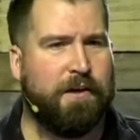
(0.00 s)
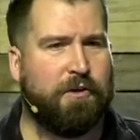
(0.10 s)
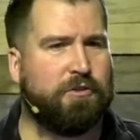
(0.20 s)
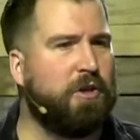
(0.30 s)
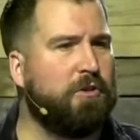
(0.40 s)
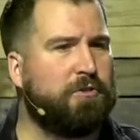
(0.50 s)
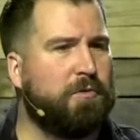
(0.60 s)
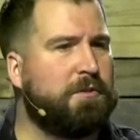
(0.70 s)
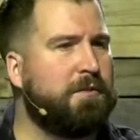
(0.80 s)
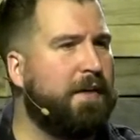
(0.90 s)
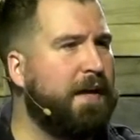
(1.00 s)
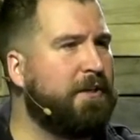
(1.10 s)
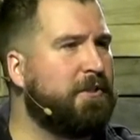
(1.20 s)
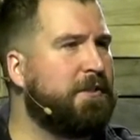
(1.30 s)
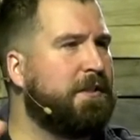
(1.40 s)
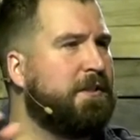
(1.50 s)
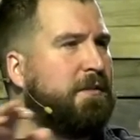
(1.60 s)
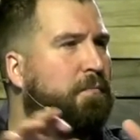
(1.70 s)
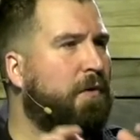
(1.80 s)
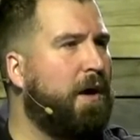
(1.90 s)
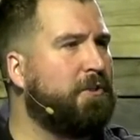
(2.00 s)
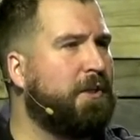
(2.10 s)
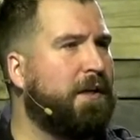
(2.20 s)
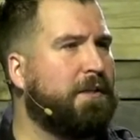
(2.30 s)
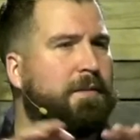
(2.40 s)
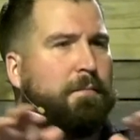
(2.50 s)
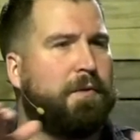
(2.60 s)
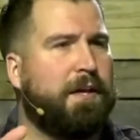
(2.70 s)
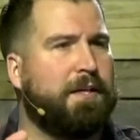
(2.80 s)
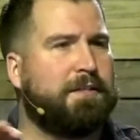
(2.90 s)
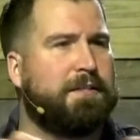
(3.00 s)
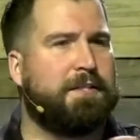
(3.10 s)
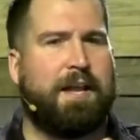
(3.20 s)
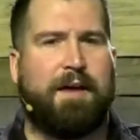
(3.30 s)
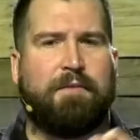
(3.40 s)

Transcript: There's all sorts of agencies and projects and places that have